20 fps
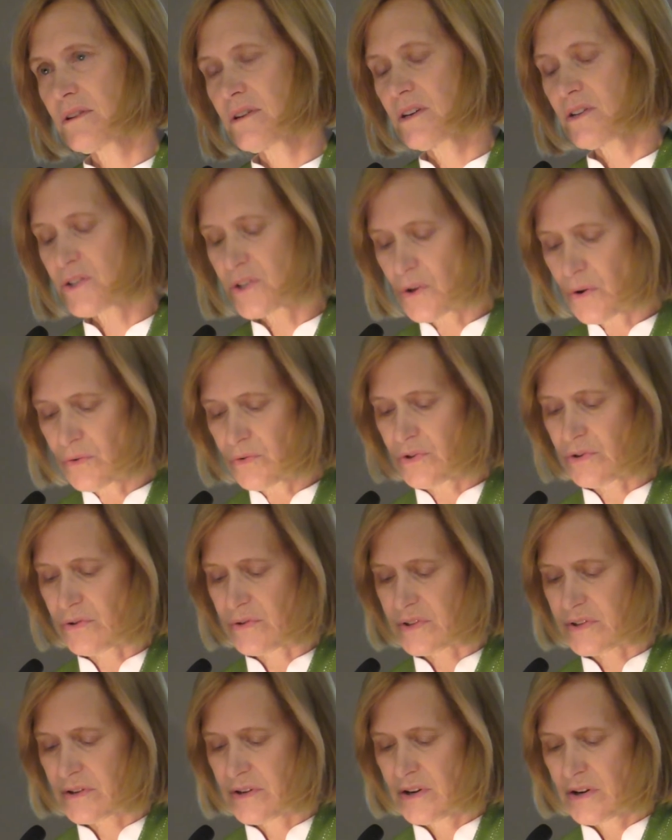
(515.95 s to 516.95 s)

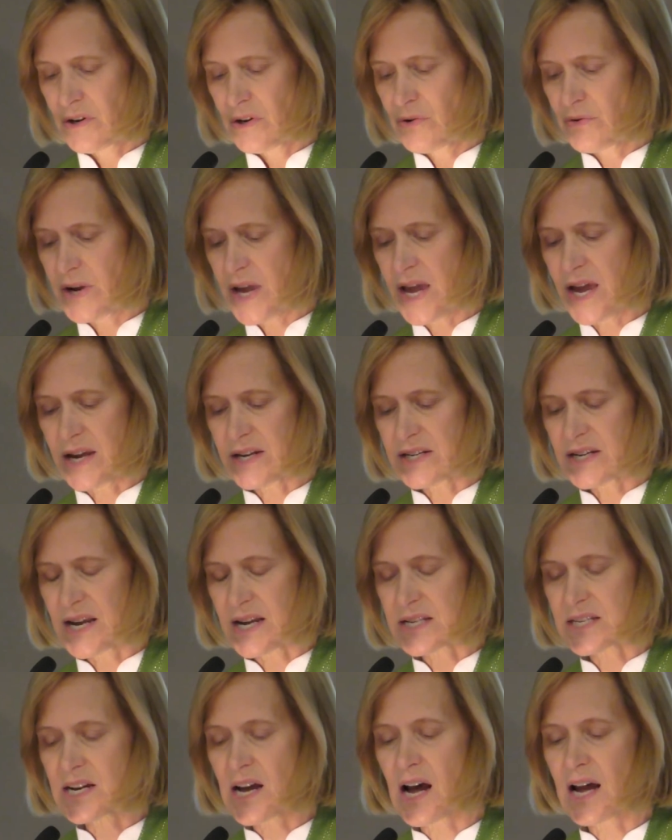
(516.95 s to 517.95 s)
Soldiers who can't
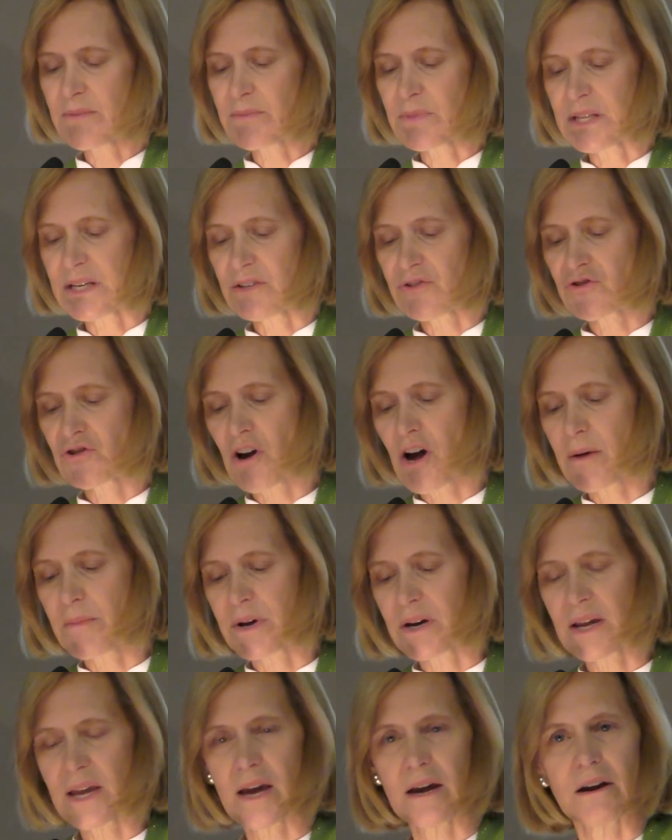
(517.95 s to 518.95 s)
get timely
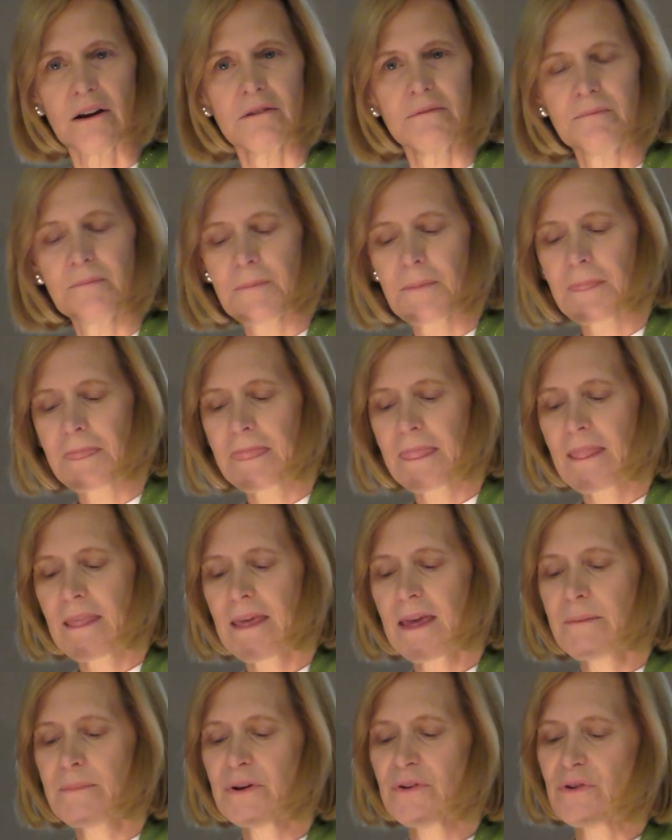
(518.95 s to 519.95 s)
trauma care.
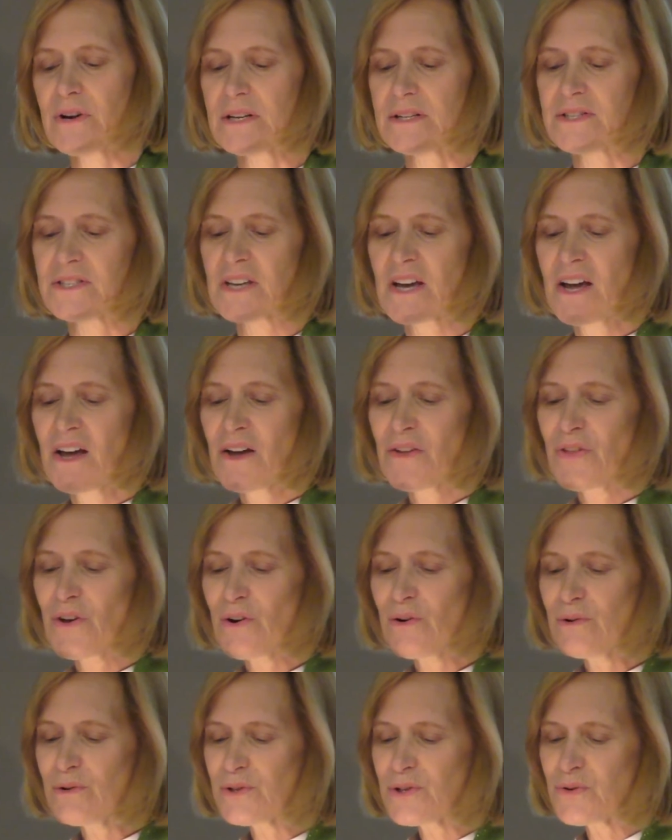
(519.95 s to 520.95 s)
Immigrants,
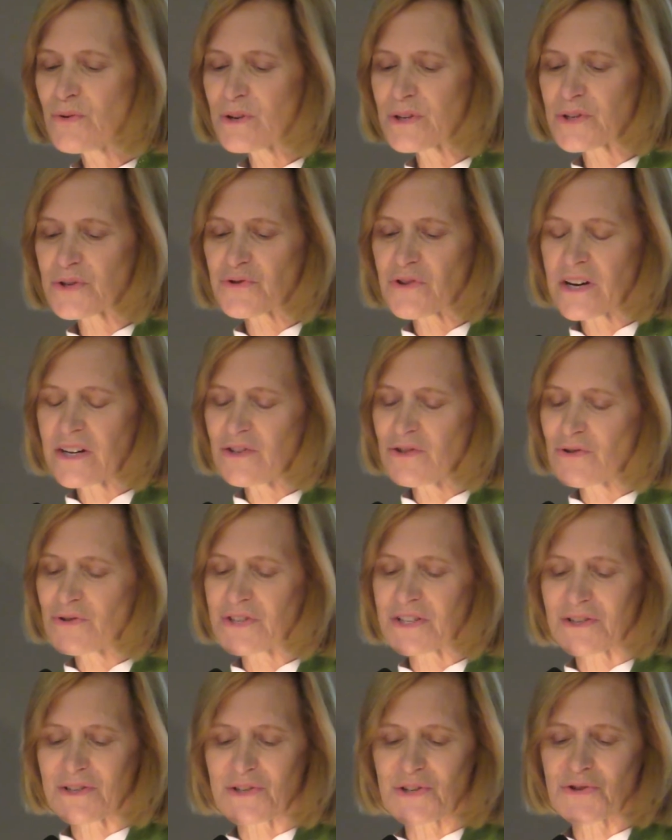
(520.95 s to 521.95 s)
those who are strangers
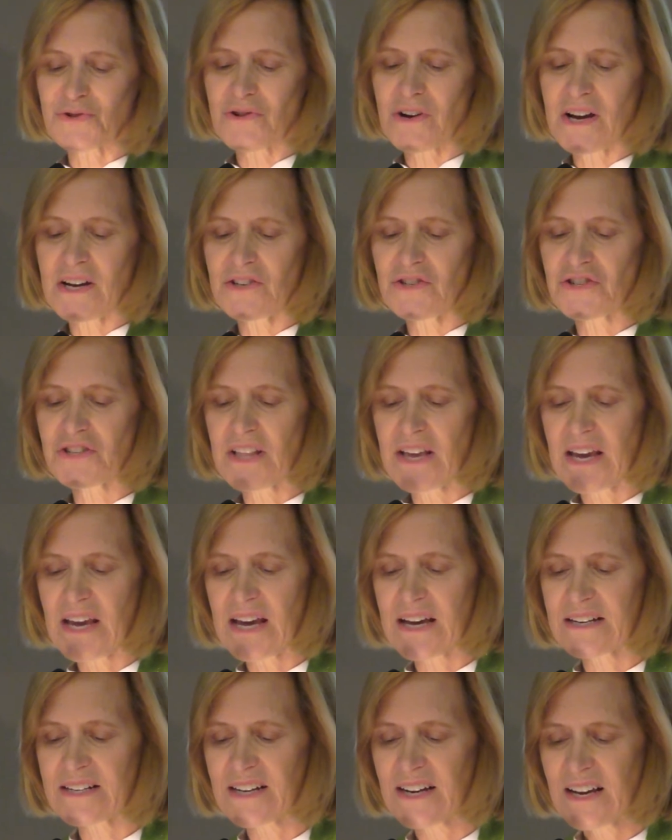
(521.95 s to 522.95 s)
in a strange
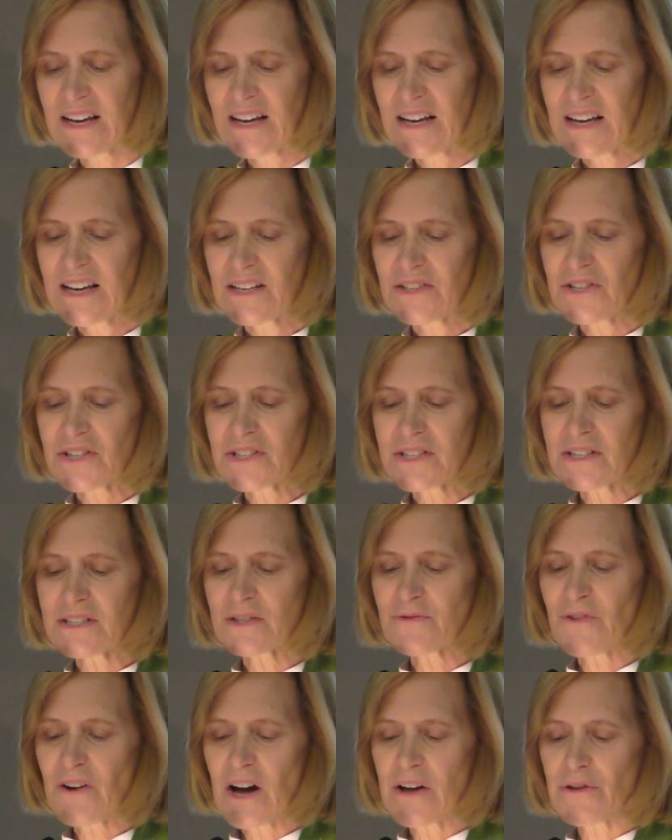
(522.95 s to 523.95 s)
land, just
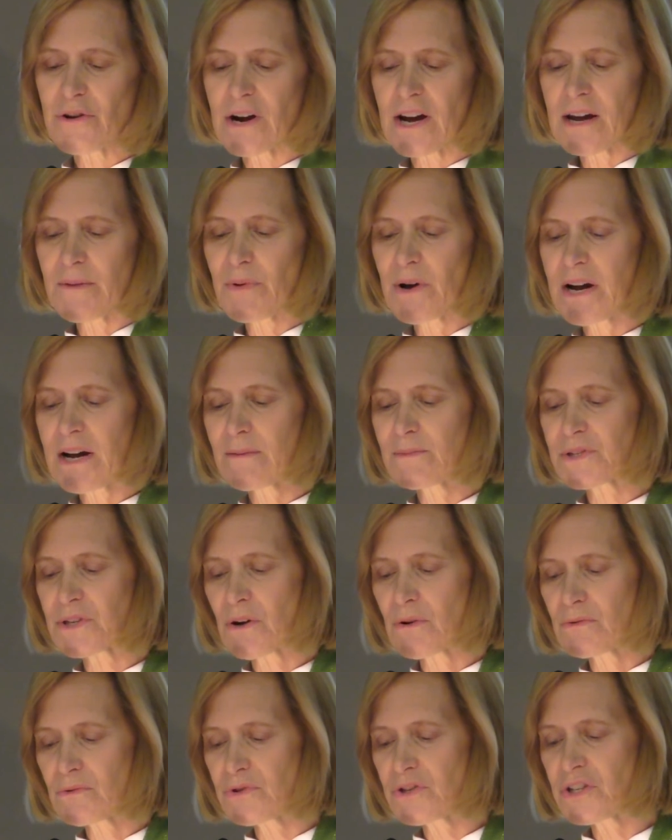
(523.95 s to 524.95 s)
as Father Abraham's
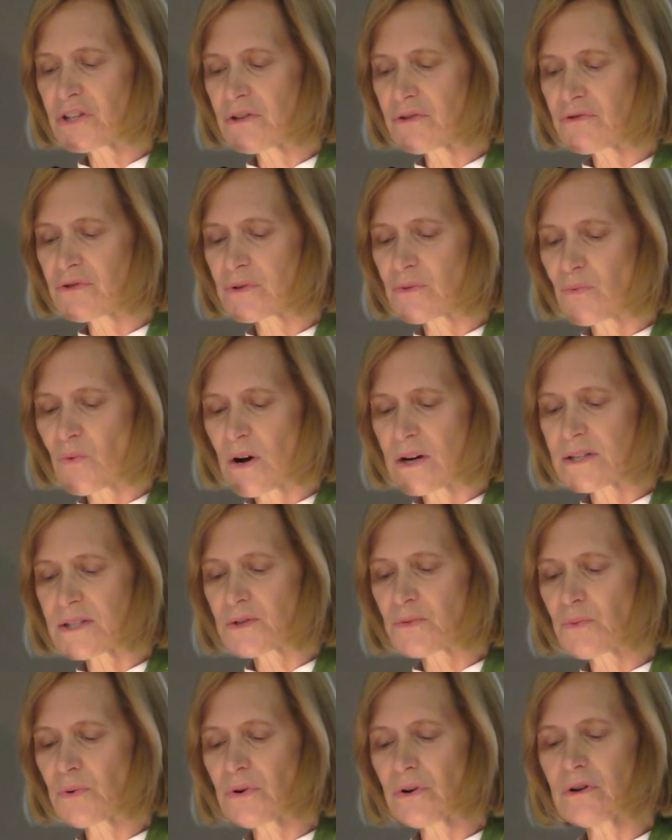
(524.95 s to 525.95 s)
own children
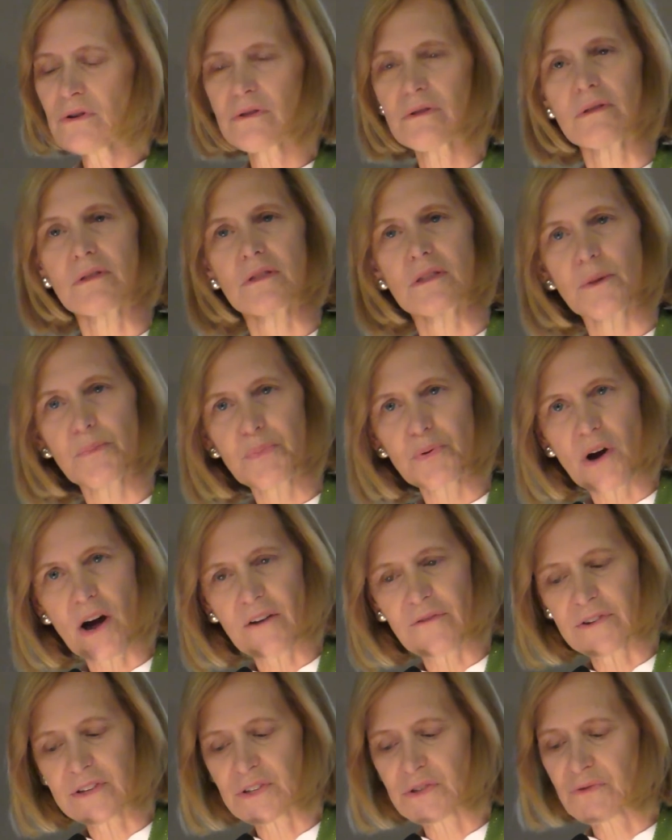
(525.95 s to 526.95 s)
once were, the
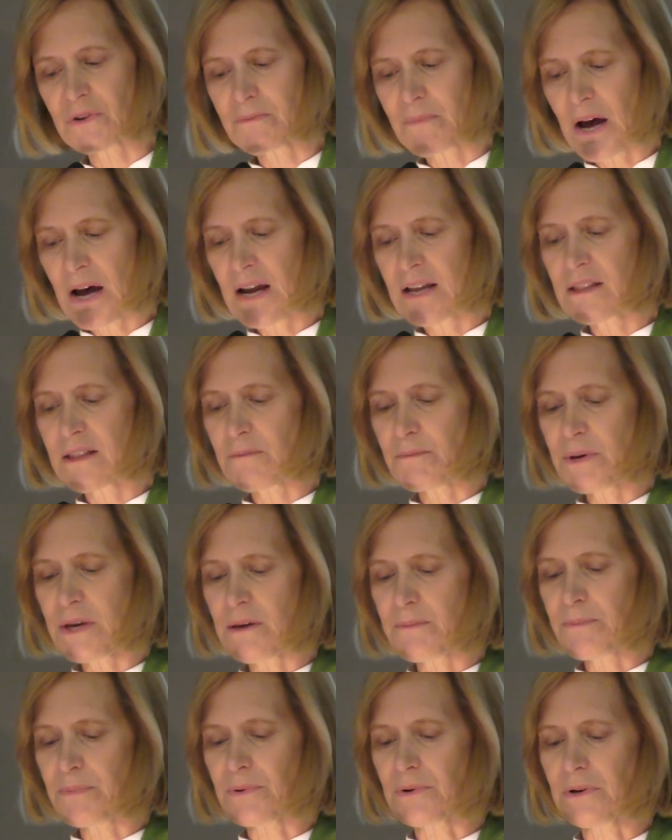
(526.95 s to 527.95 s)
prophets remind the
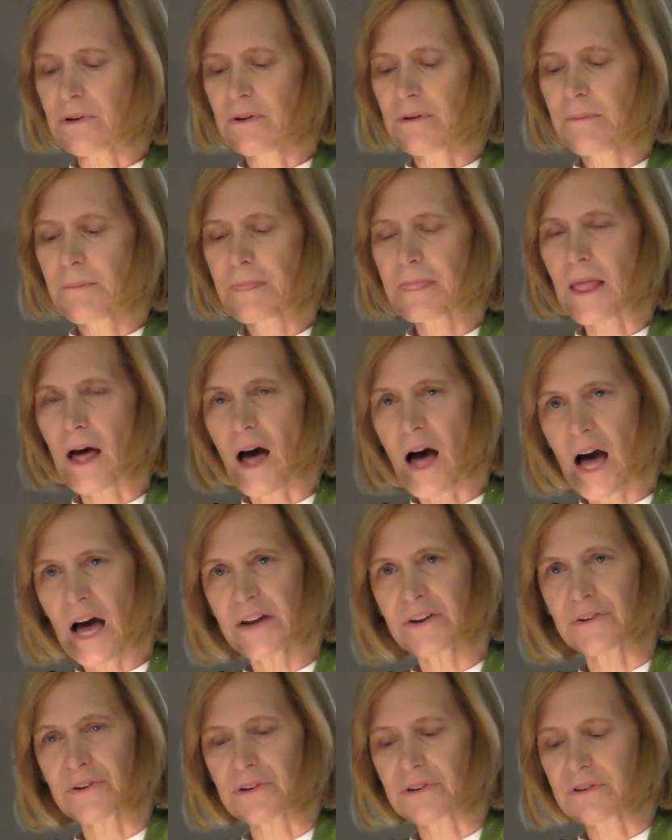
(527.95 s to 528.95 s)
people.
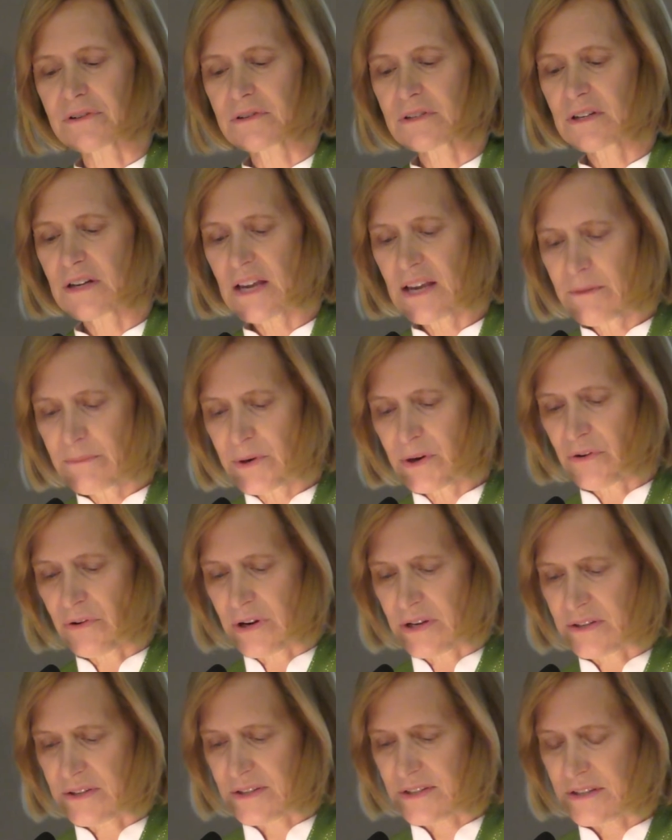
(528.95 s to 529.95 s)
Honor
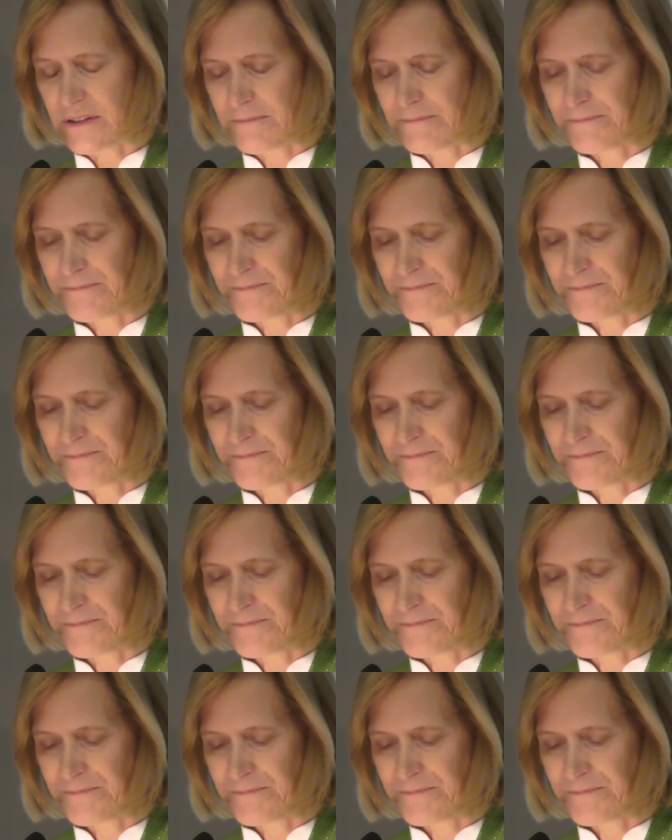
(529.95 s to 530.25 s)
immigrants.